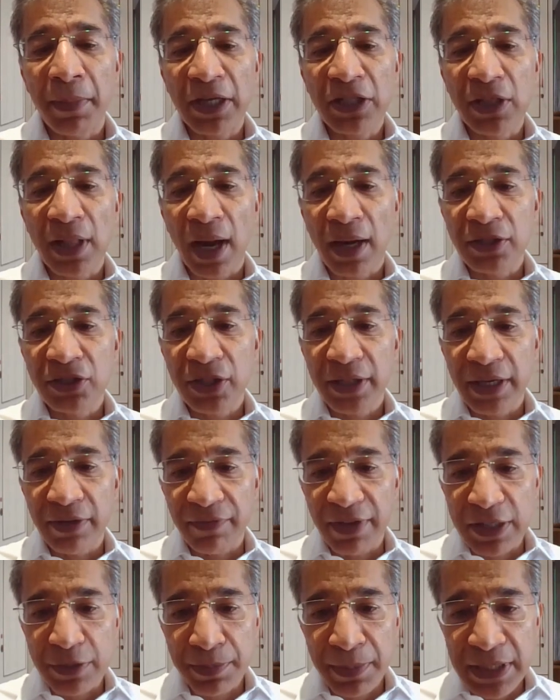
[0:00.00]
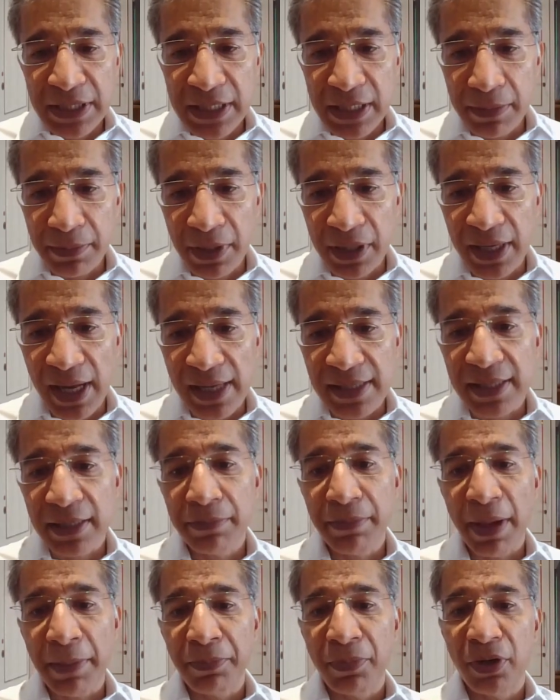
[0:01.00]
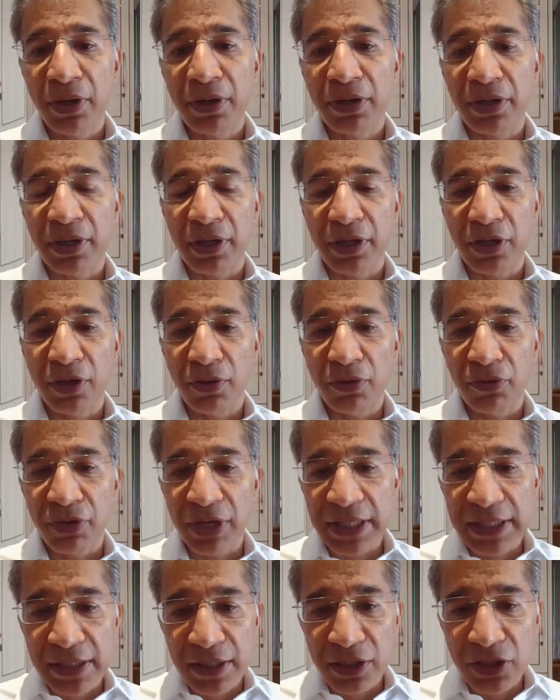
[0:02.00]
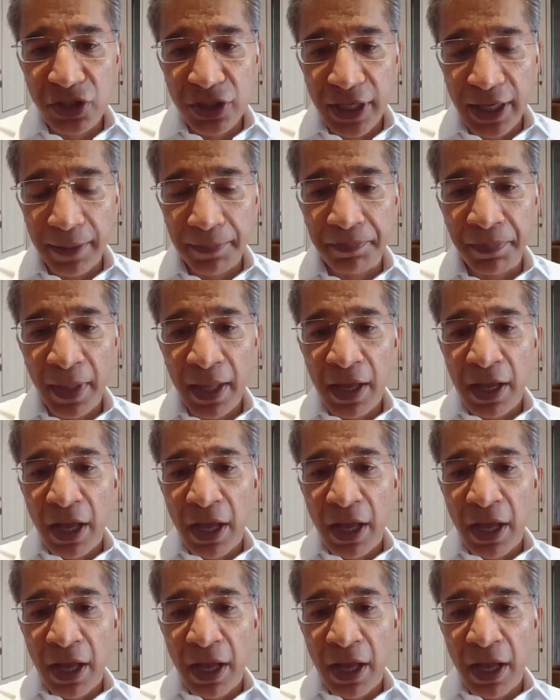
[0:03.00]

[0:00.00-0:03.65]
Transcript: much larger investment team, a dozen-member, research team,